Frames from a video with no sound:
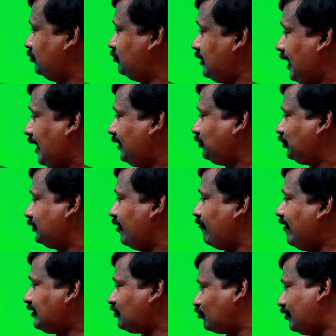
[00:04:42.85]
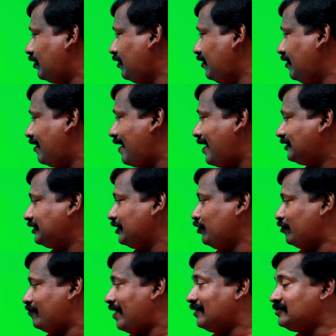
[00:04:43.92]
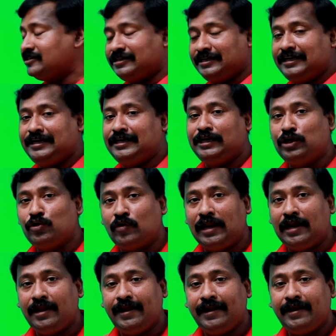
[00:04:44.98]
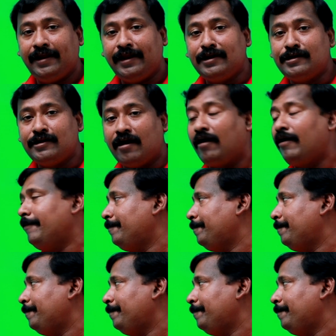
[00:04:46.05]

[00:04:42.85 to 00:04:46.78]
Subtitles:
dash the Western International University, New Delhi, India.